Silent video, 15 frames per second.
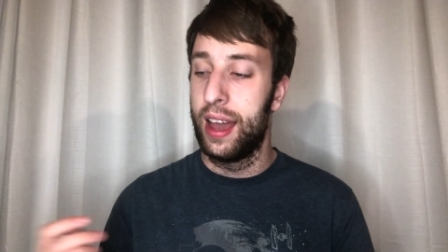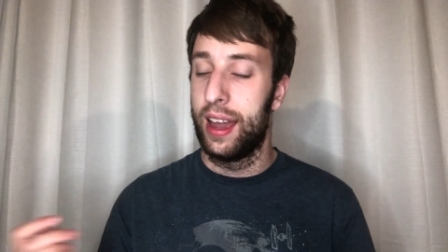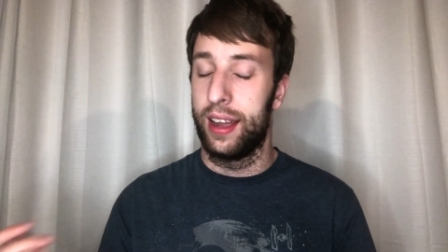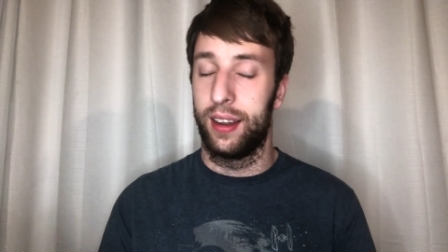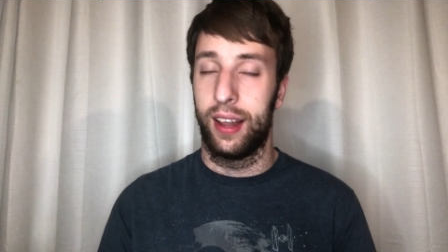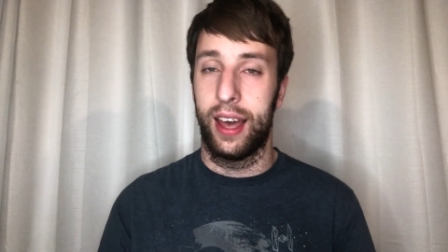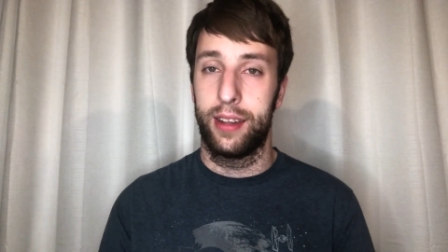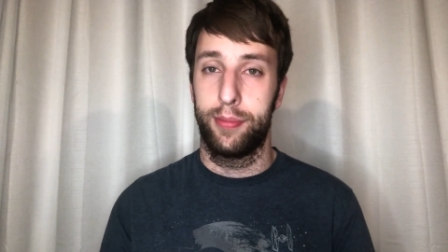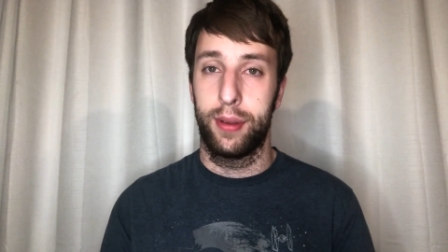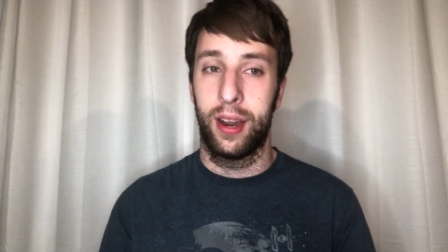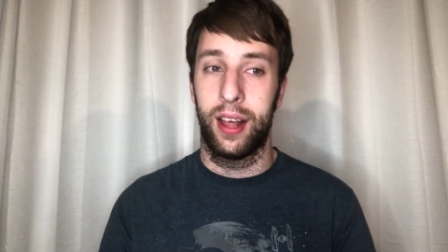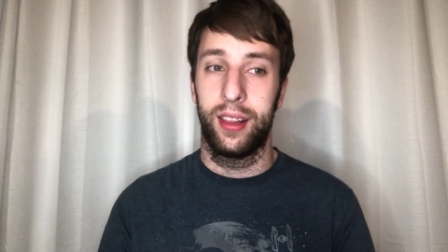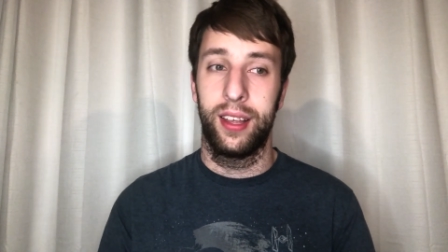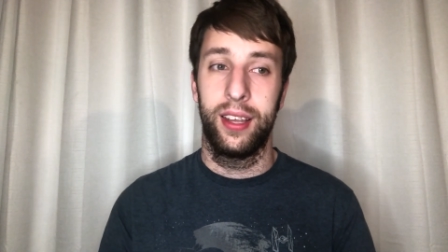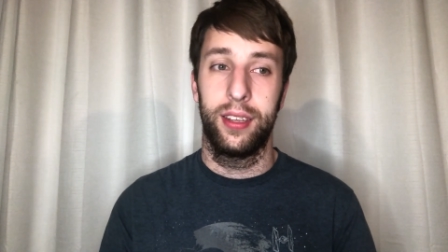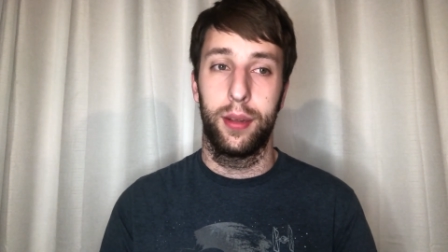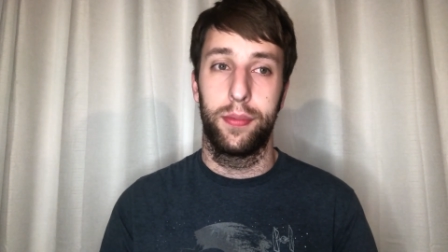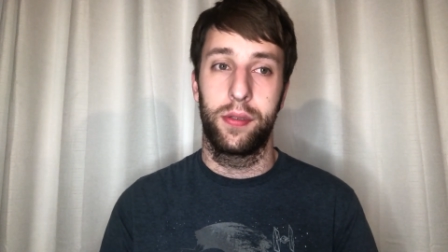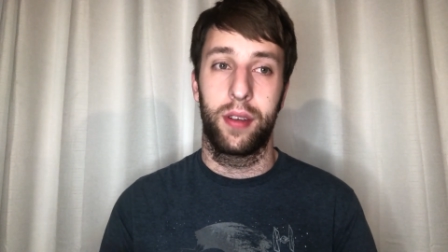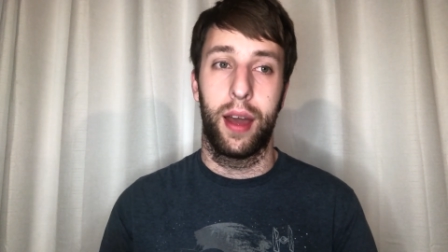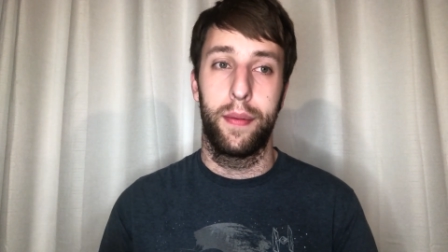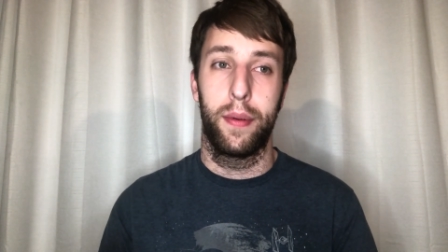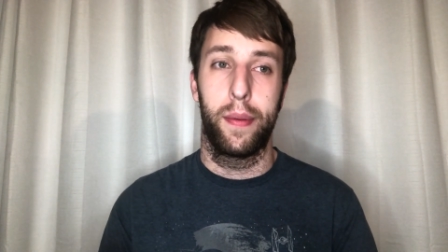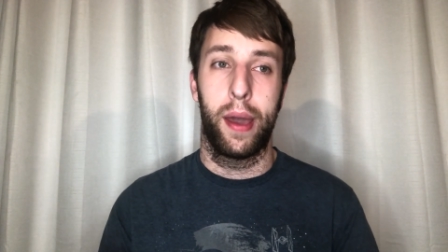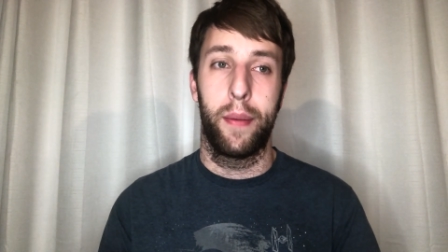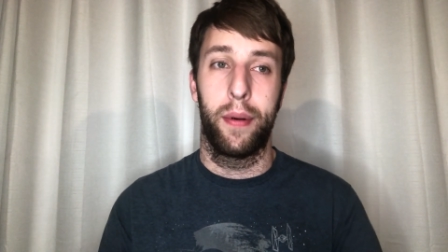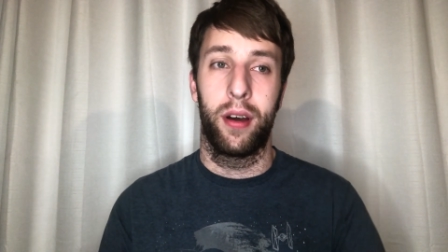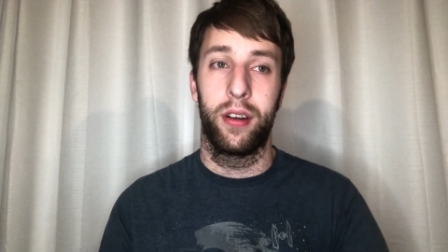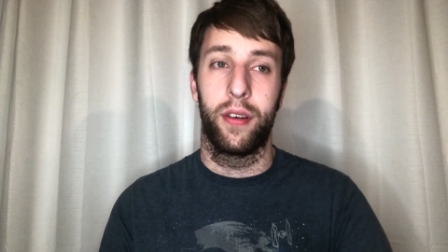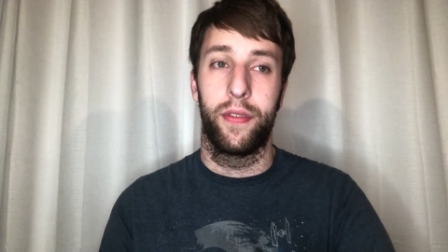And last but not least, subscribe to be a
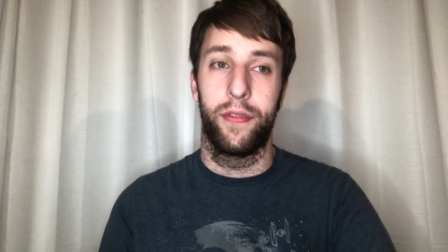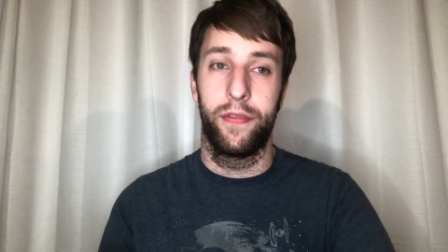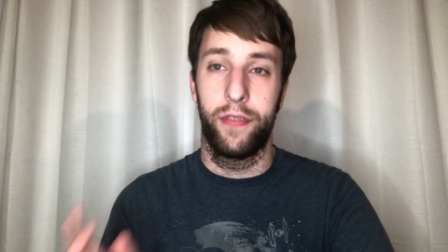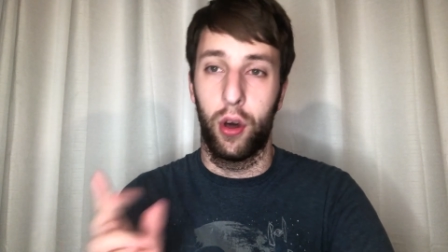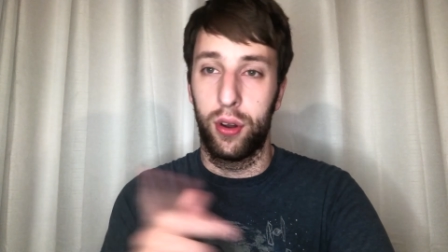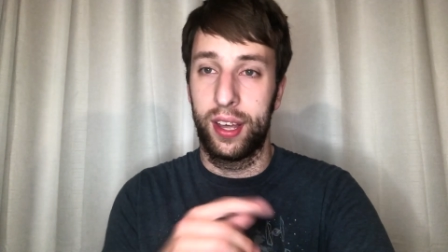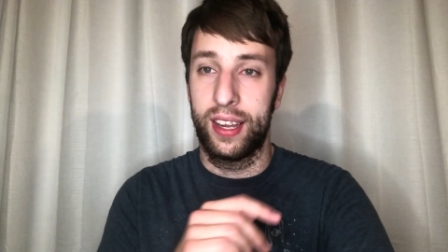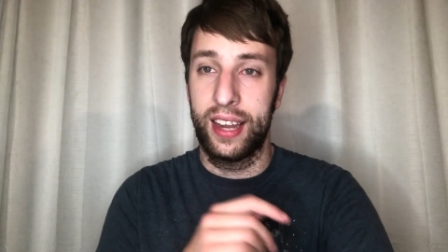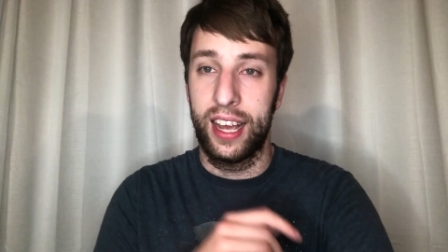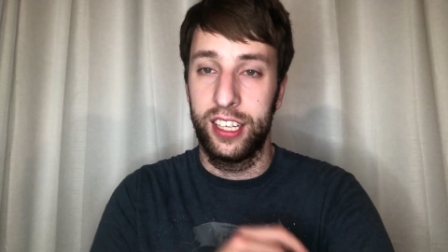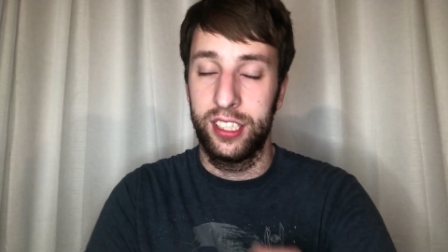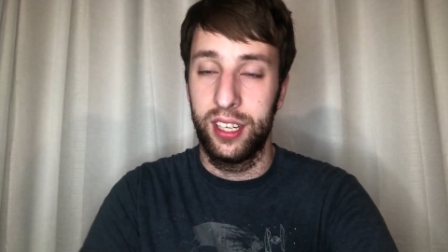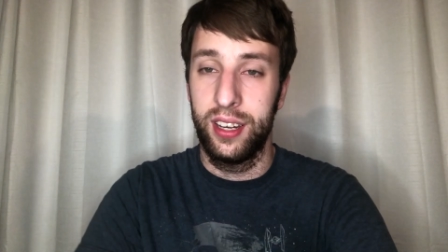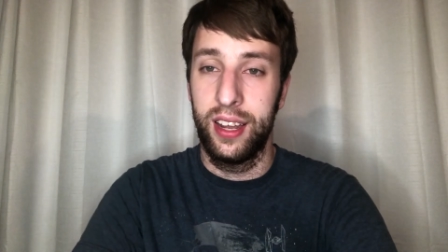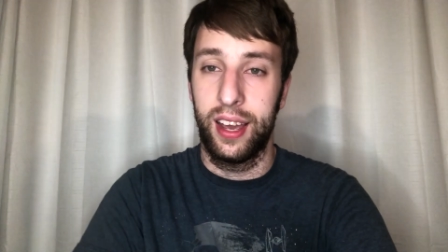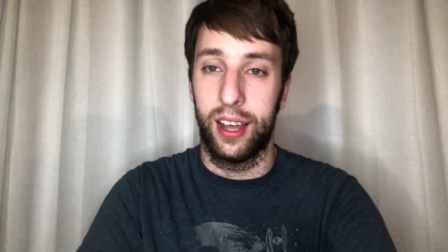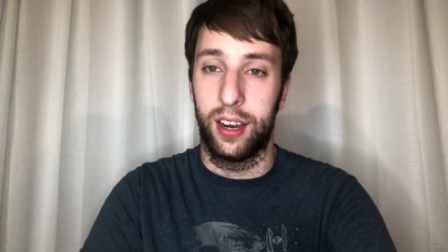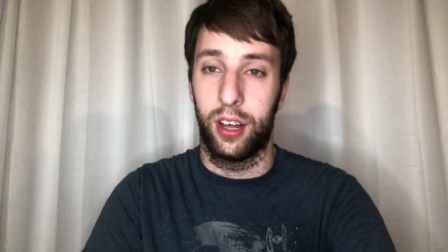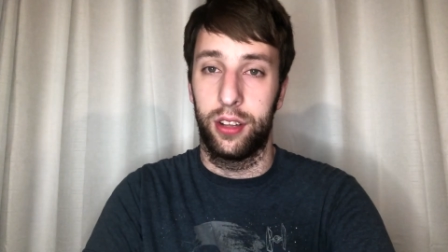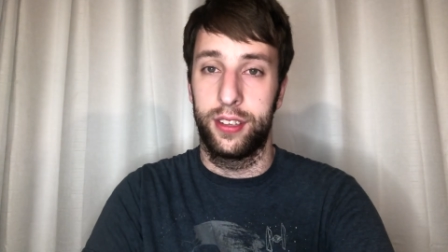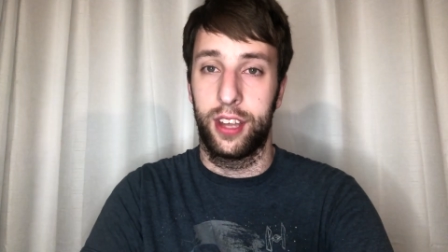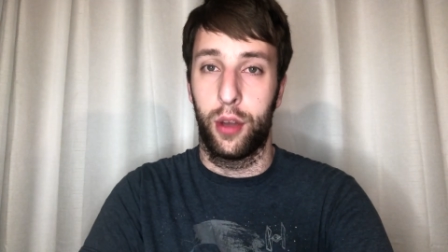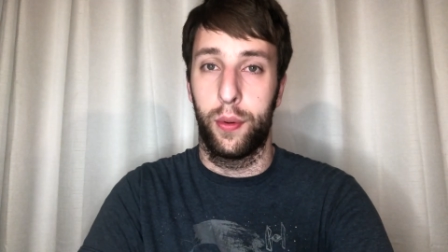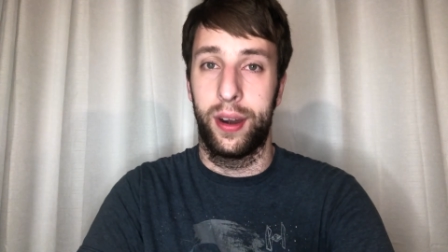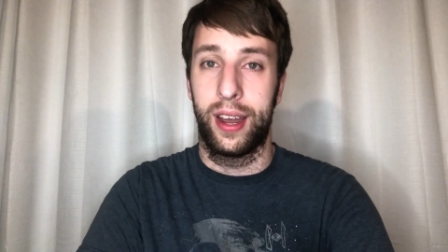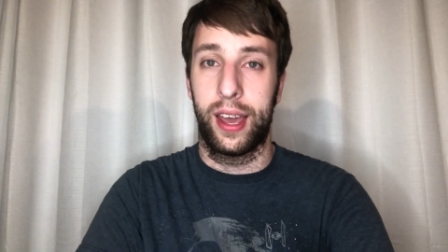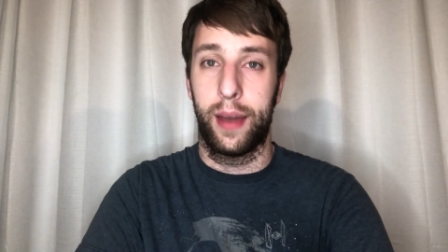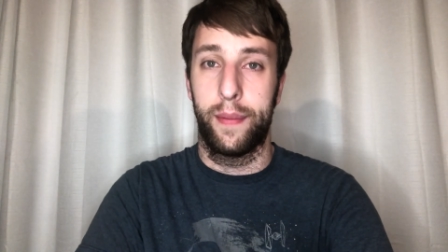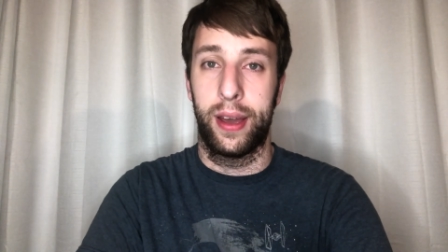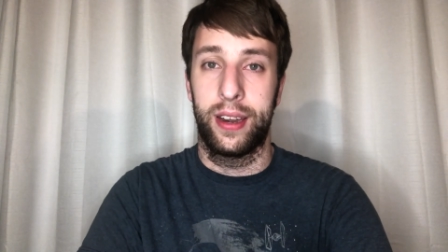part of Foley Nation, and I'll see you when
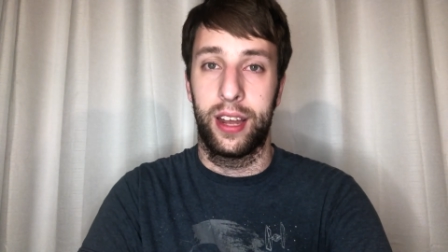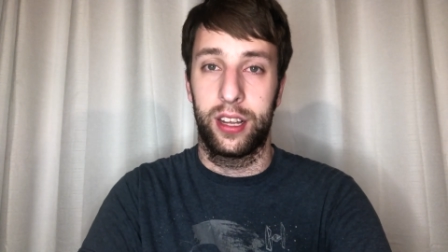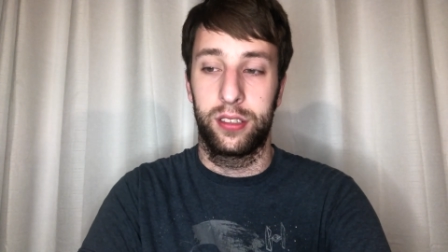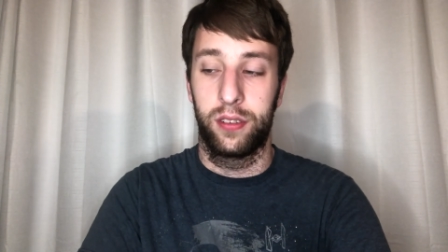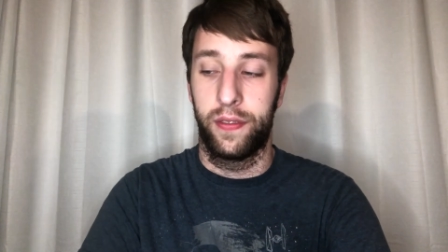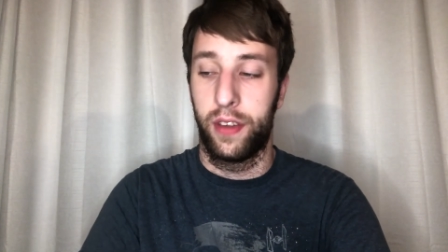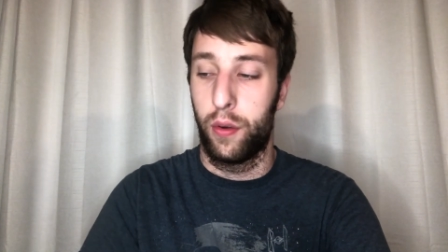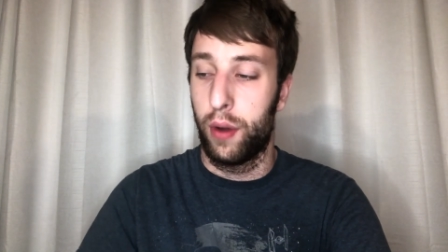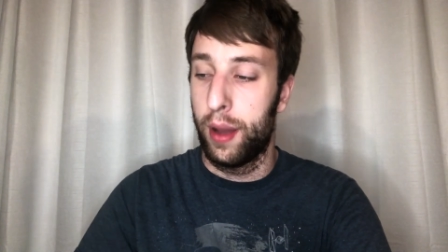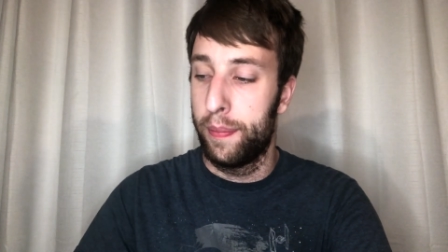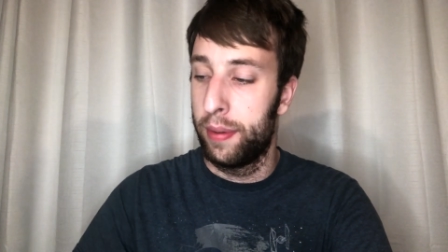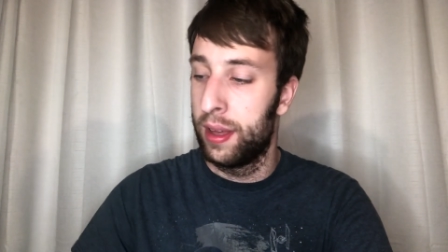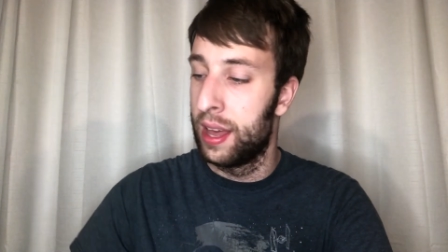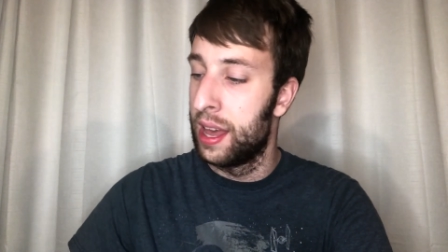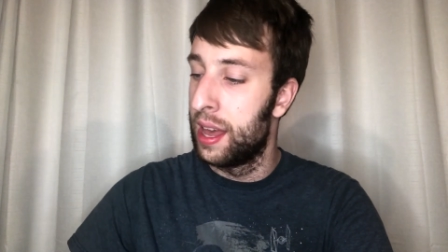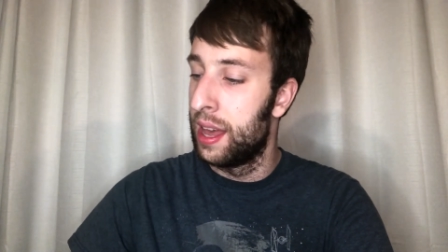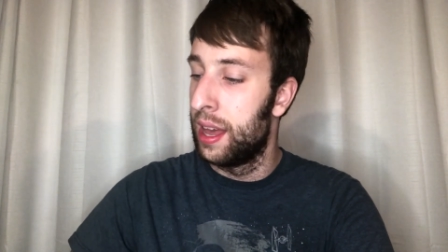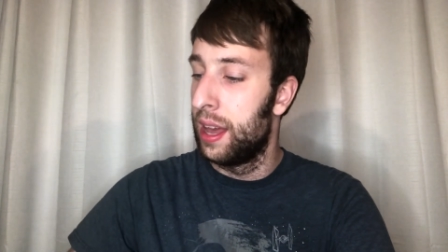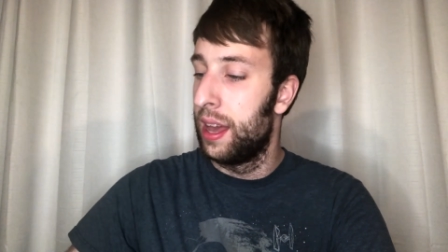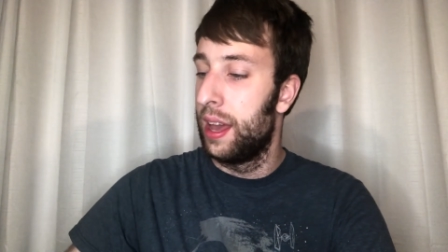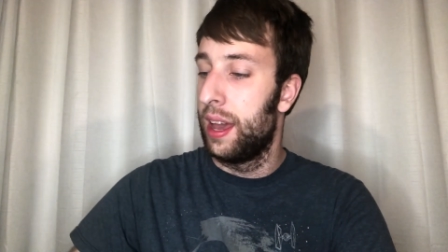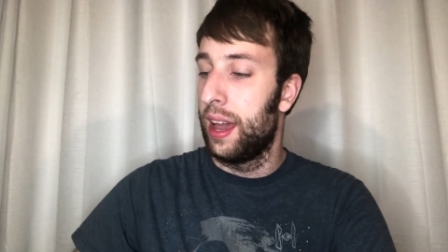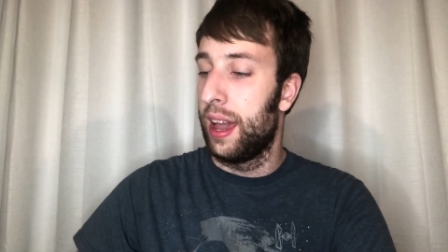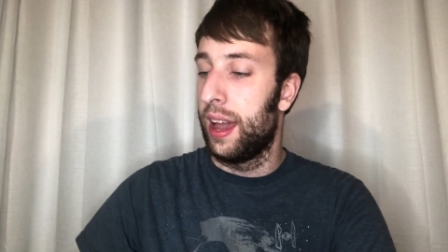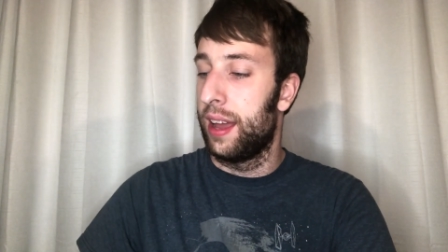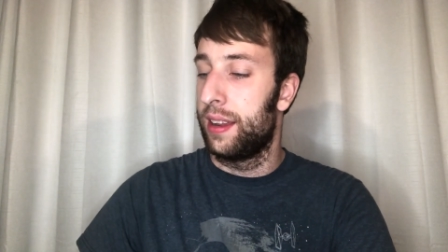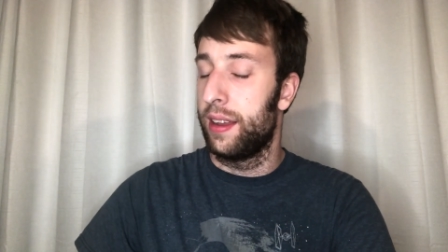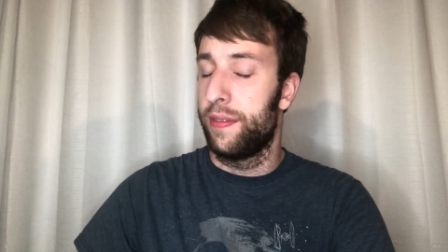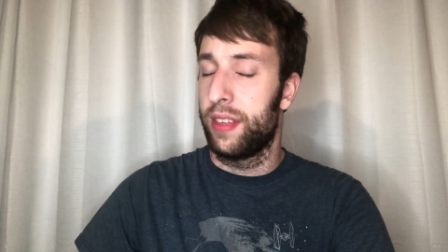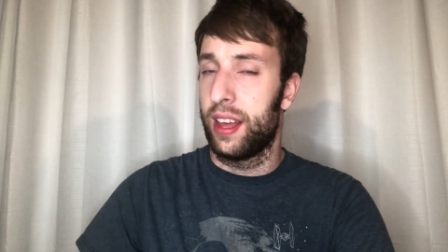I get my next review up.
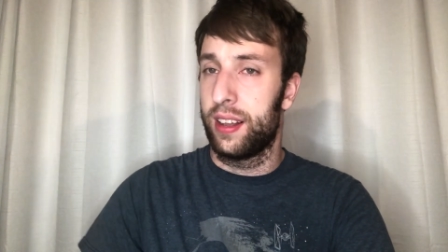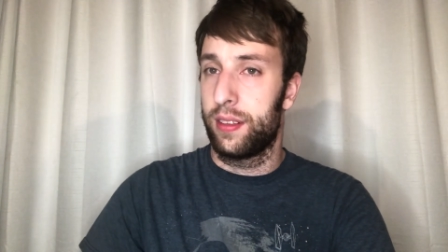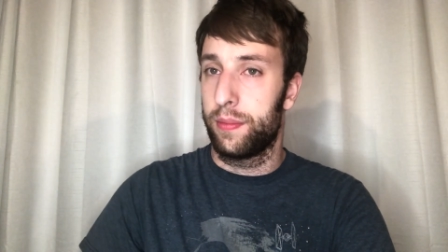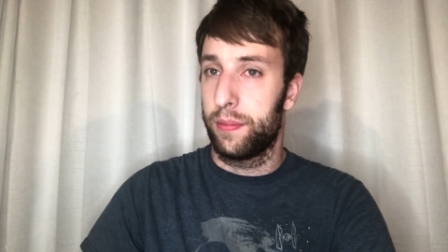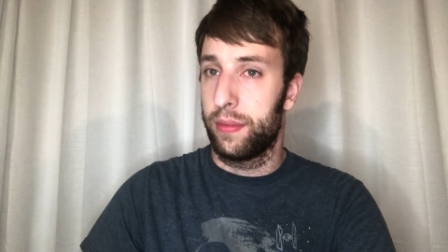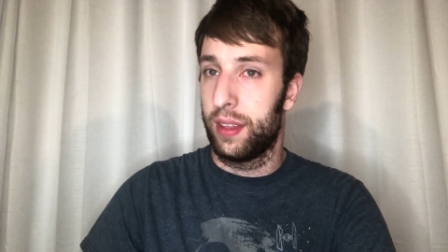And if that...